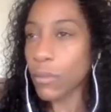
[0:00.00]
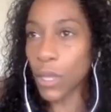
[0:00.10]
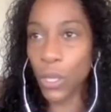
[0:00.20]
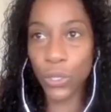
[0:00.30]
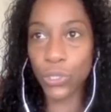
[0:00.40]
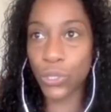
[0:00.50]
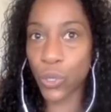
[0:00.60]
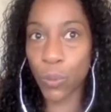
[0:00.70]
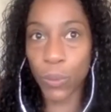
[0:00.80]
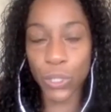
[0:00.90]
you're so
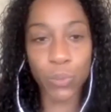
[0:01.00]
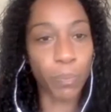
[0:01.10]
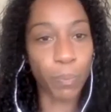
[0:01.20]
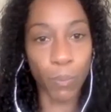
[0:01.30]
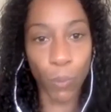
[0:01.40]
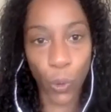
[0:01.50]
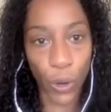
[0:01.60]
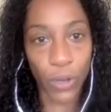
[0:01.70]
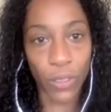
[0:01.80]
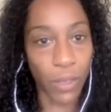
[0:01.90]
much
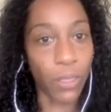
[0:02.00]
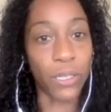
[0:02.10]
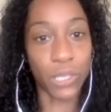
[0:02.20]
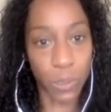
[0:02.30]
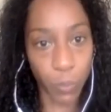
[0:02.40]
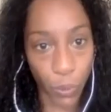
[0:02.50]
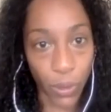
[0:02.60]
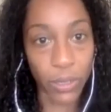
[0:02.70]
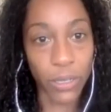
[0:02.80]
more than this sport.